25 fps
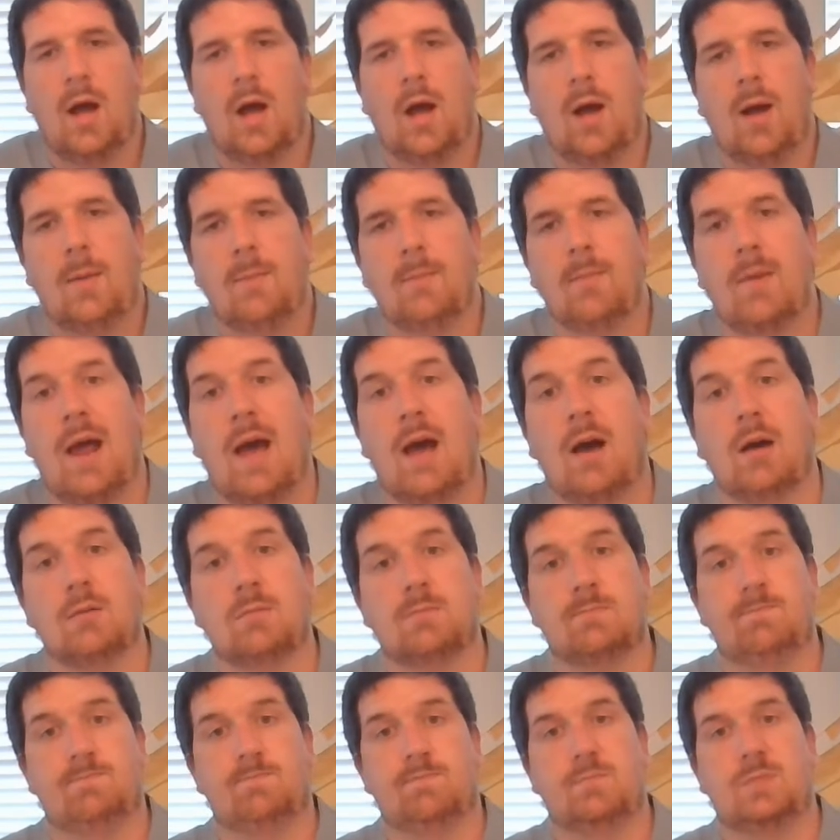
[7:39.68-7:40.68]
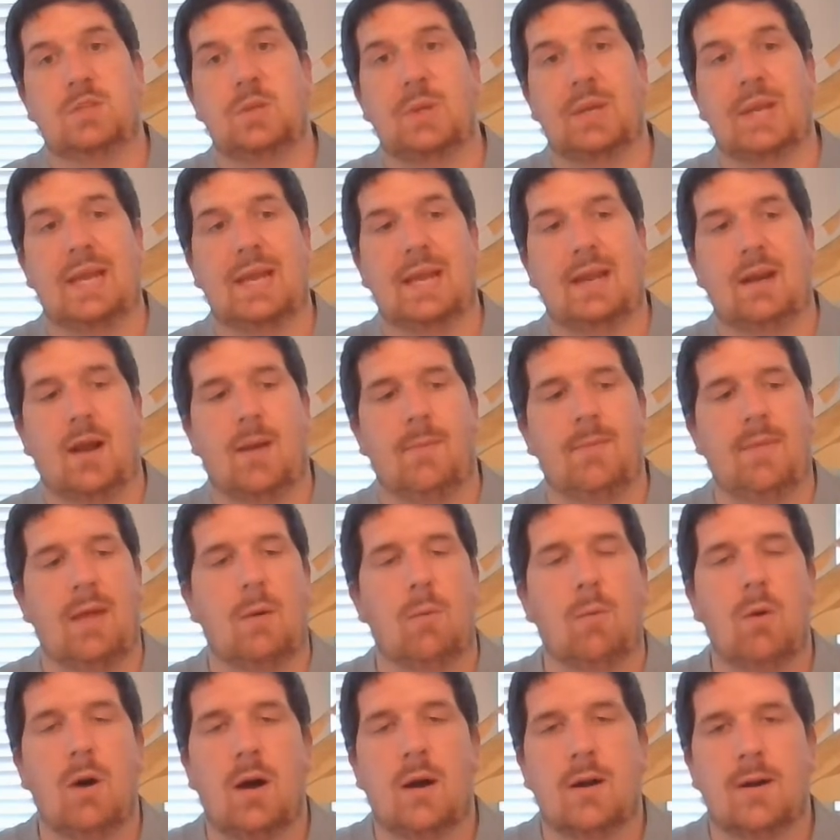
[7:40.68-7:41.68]
Now, to heat up that
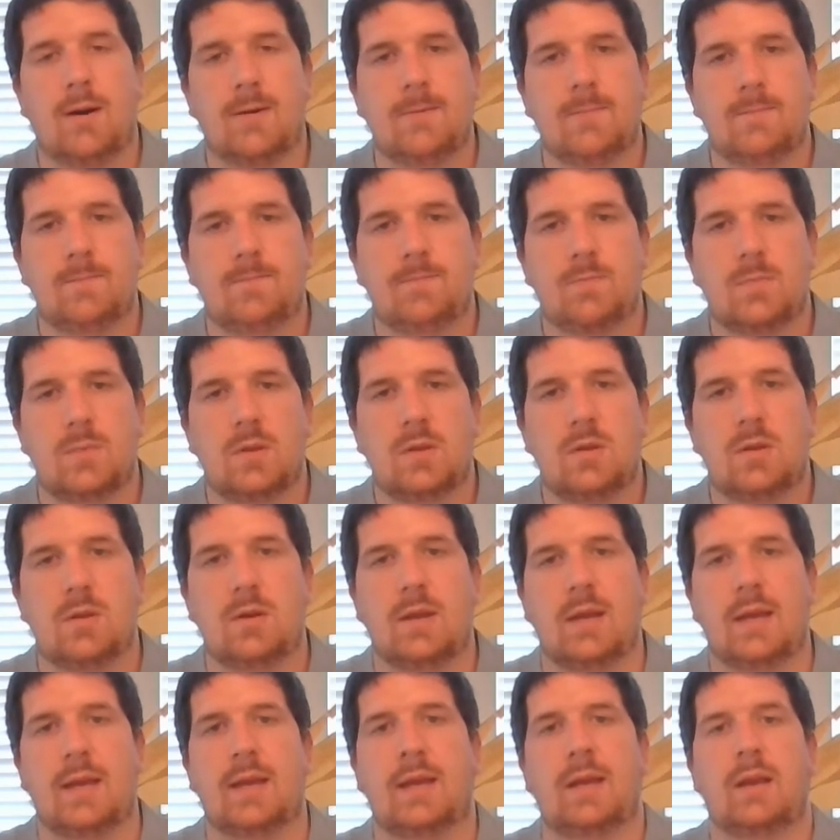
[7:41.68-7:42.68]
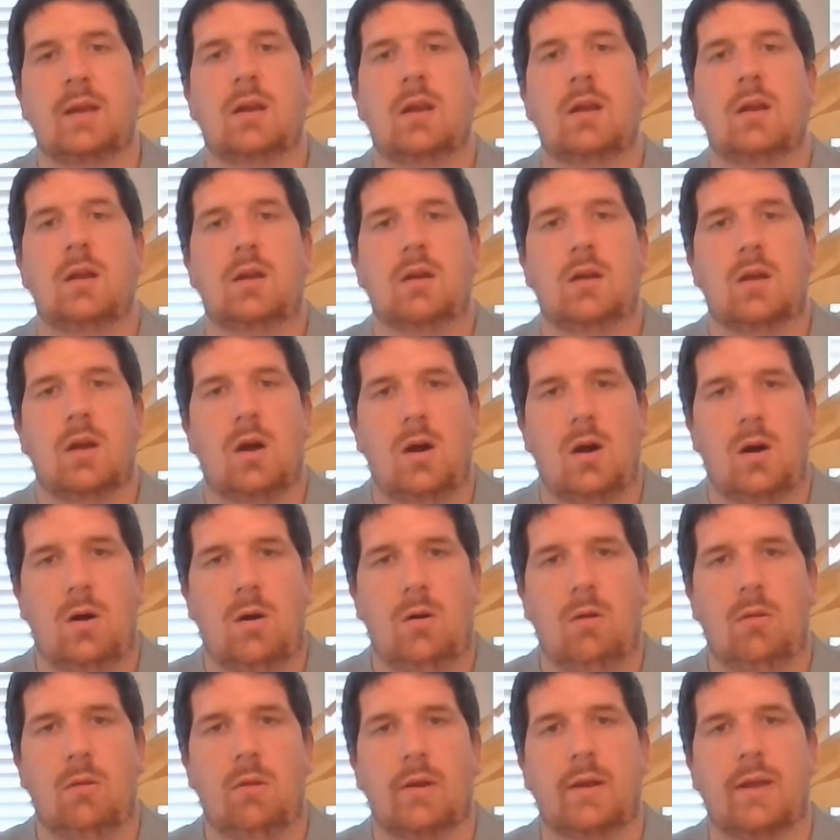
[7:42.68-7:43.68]
water, you need
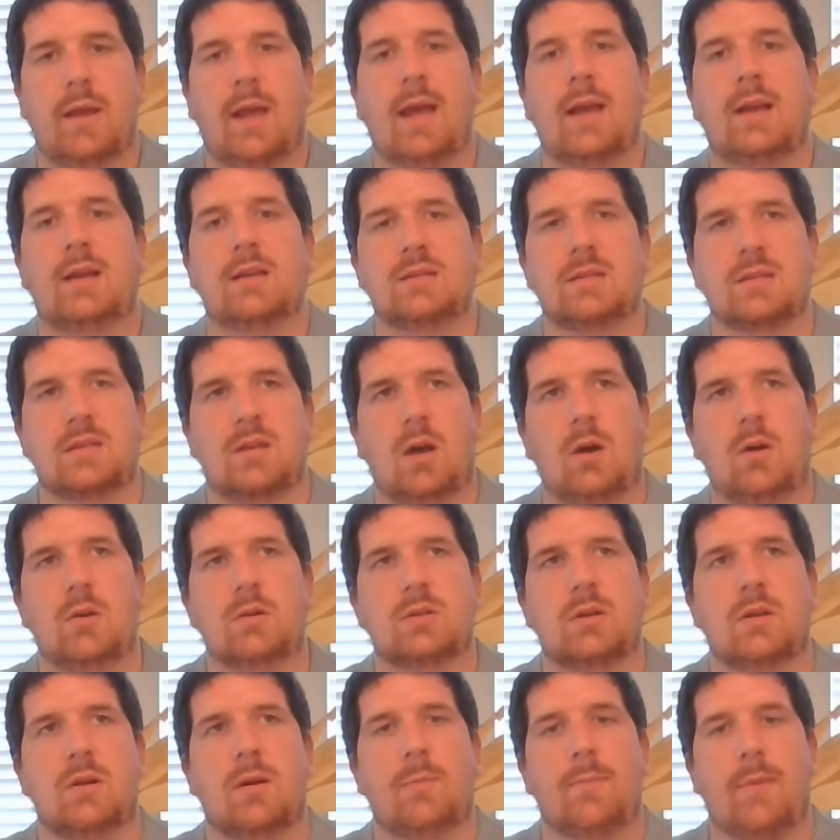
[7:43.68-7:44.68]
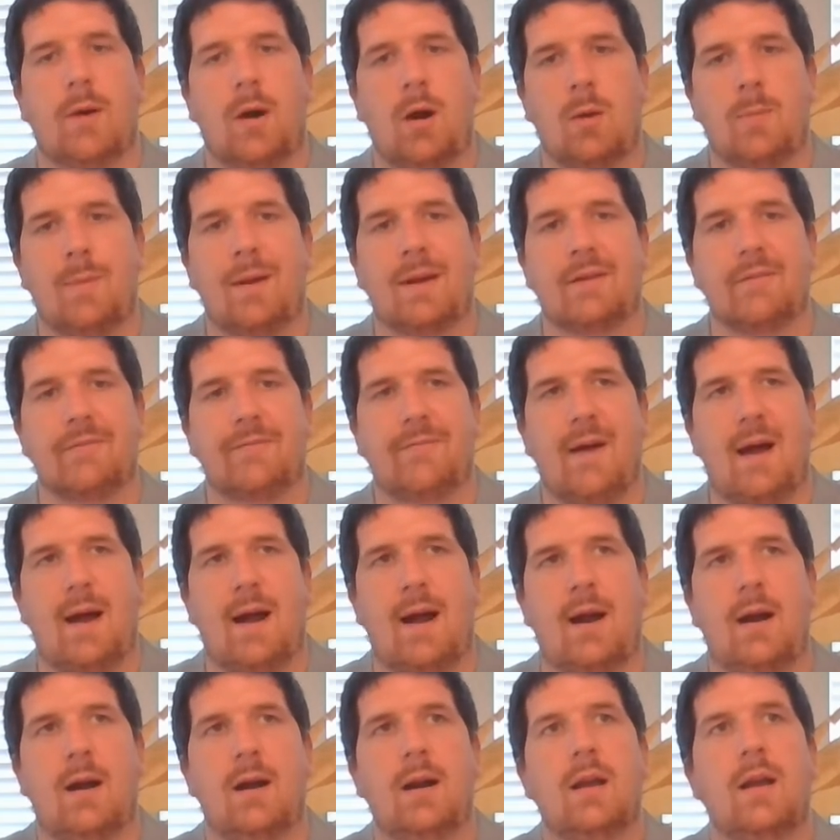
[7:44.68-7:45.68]
coal, okay? Because the coal is going to burn, make a
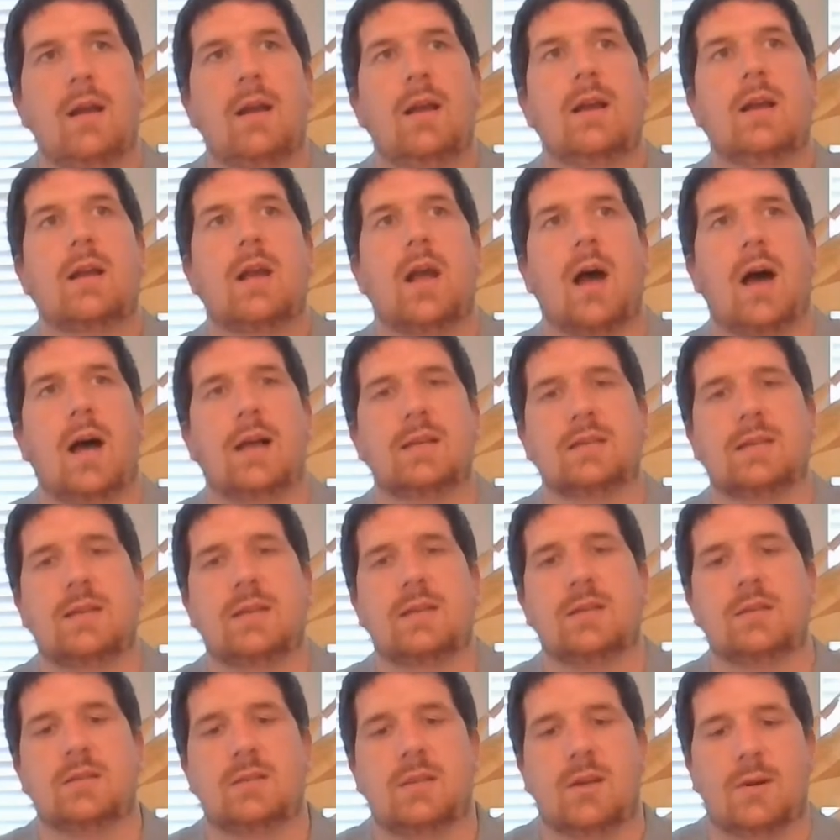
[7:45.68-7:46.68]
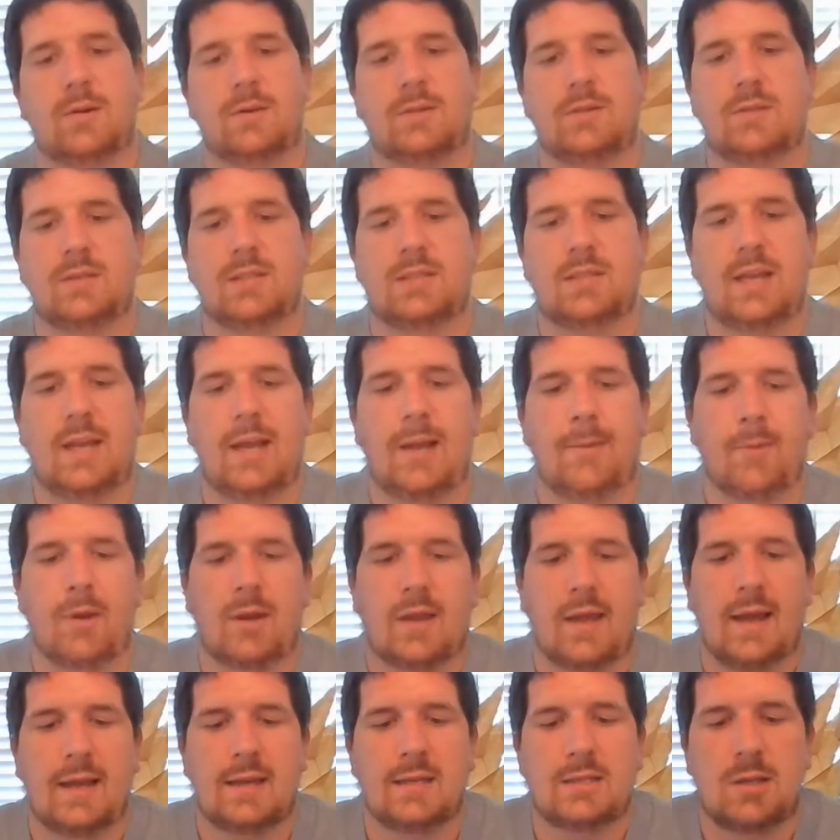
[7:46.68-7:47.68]
fire, causing it to turn to steam,
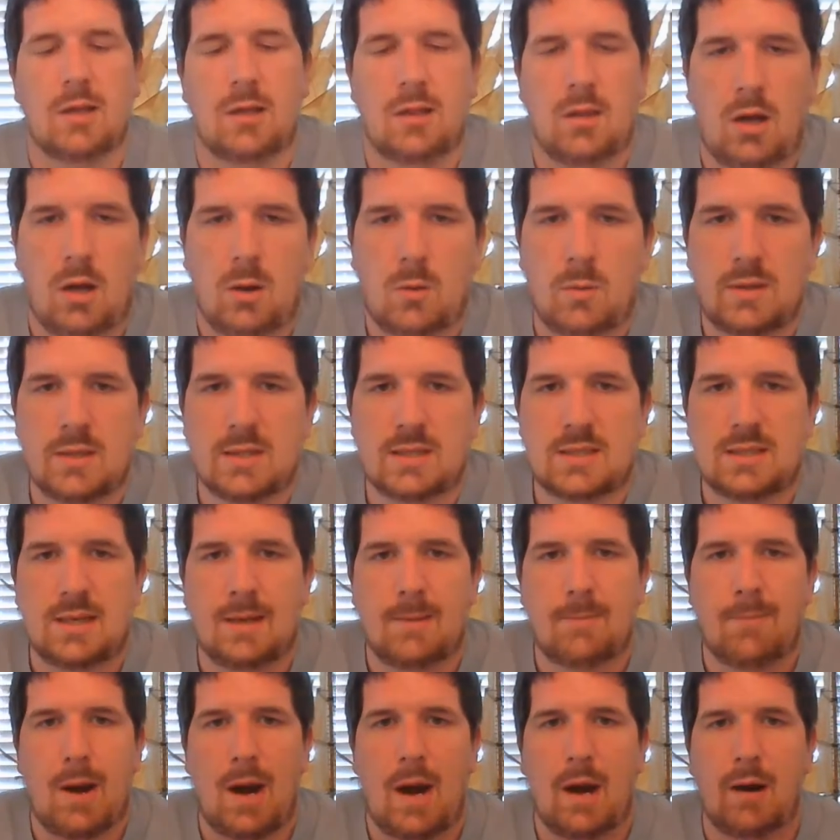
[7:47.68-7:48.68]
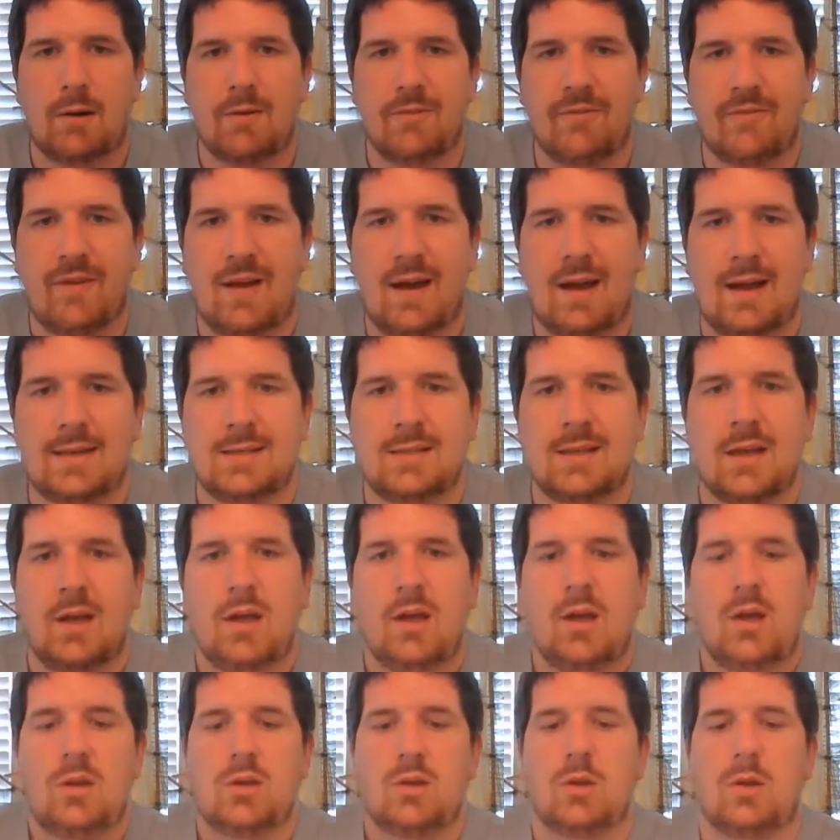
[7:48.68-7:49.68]
okay? So along with the steam-powered device,
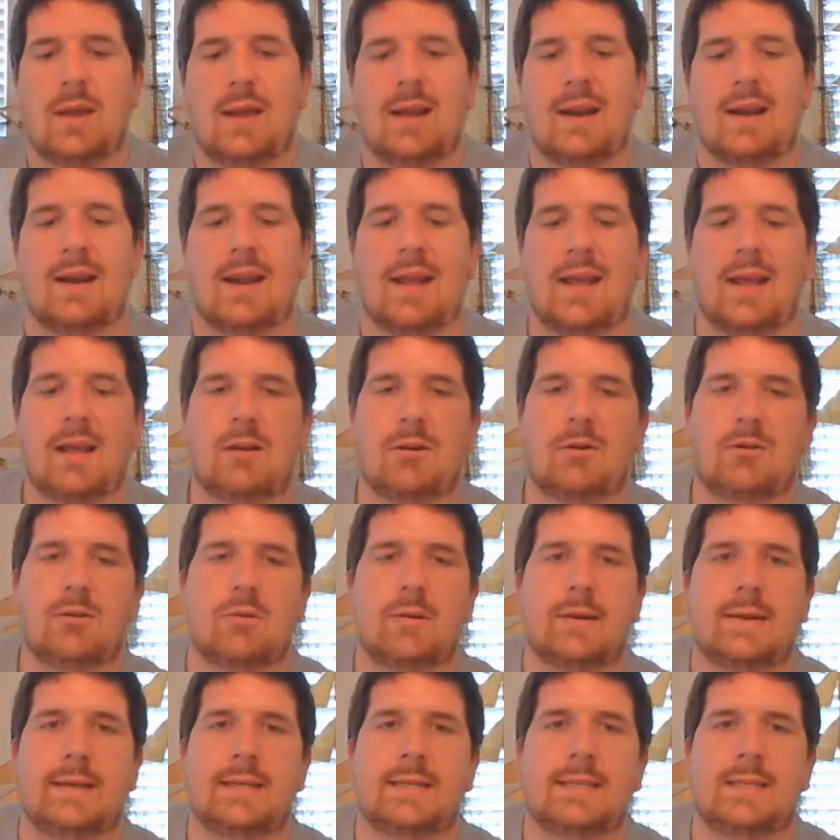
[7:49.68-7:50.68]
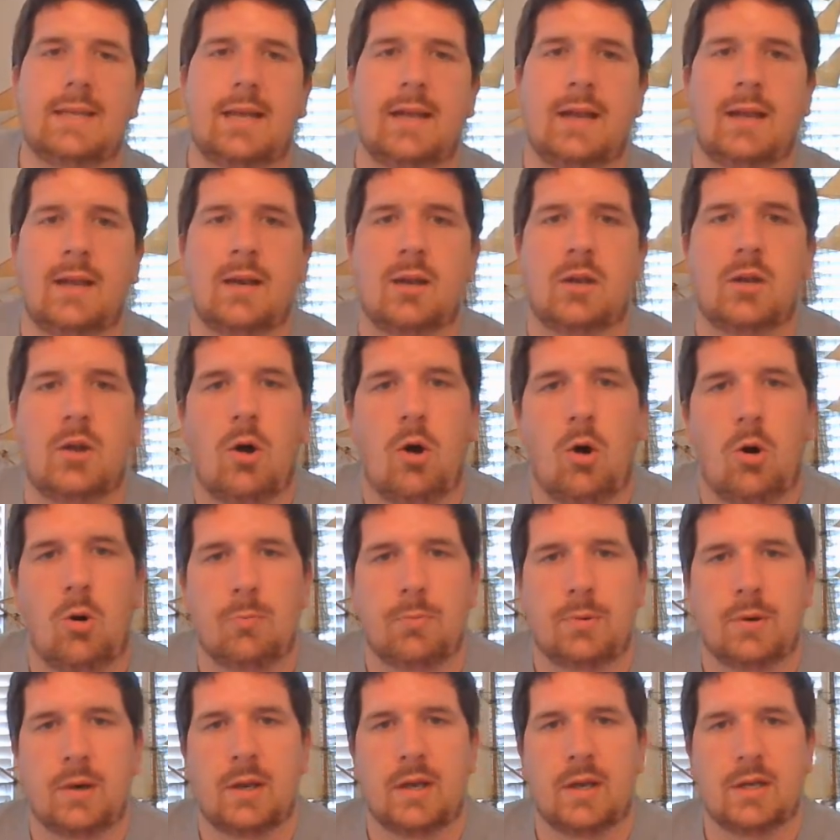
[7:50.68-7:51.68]
you get an increase in coal
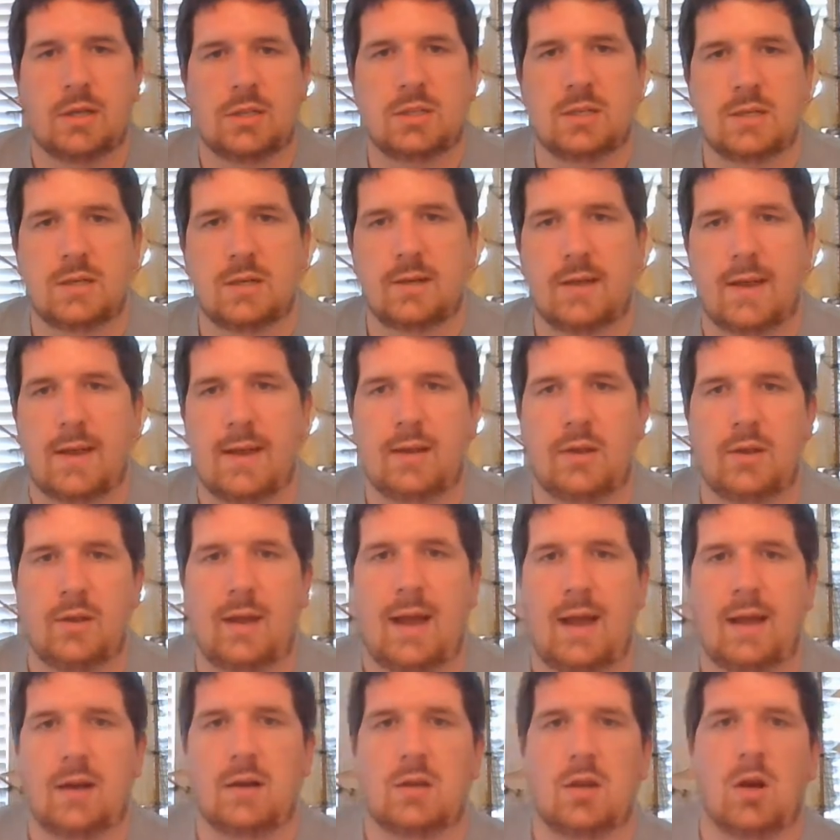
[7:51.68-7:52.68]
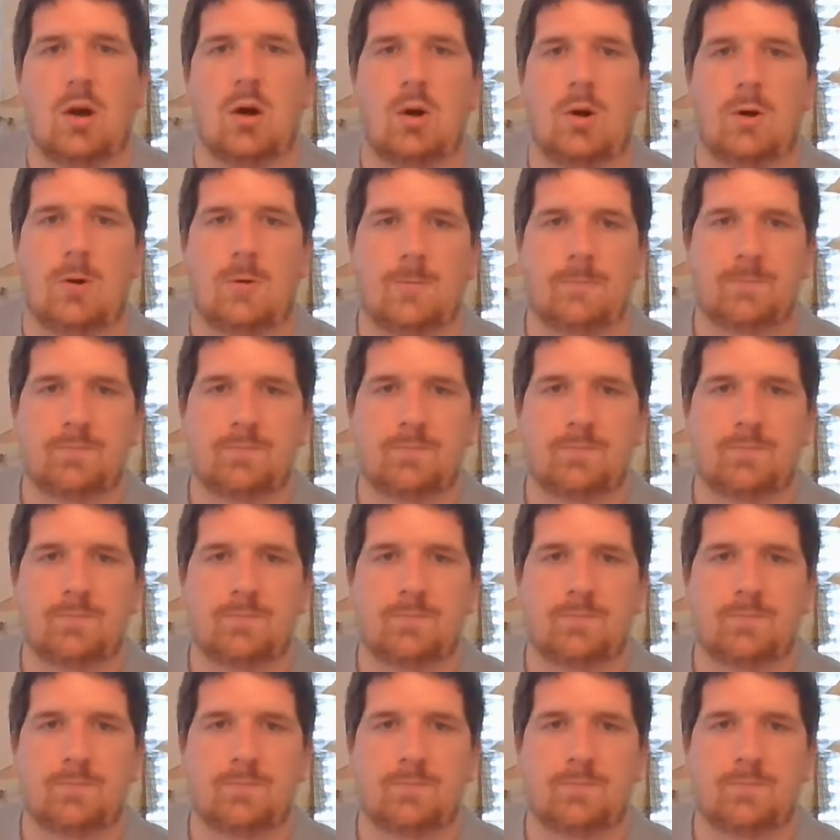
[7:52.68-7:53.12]
production, okay? You had coal.